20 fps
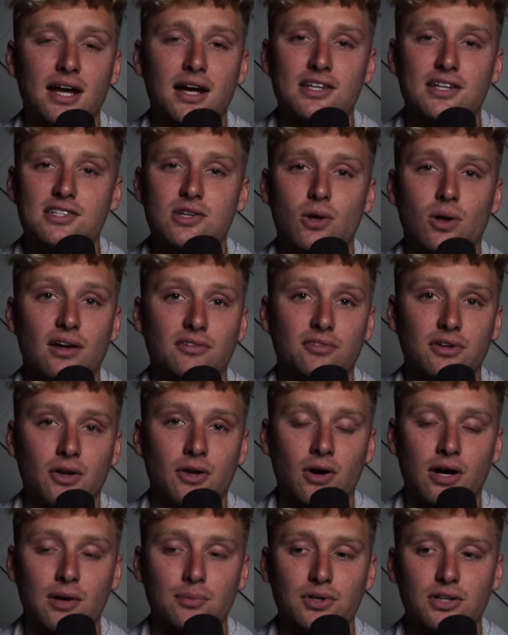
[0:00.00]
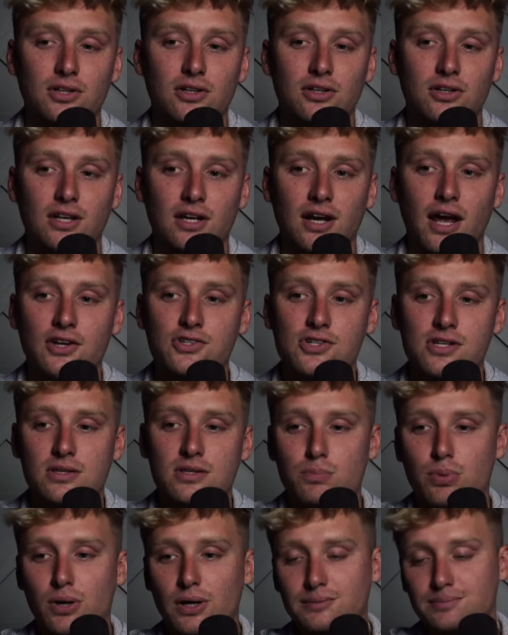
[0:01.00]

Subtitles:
I still have incredibly good connections, but